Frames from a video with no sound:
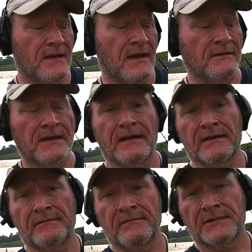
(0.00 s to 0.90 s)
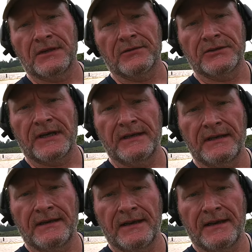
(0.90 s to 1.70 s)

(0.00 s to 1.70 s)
I'll take a silver chain any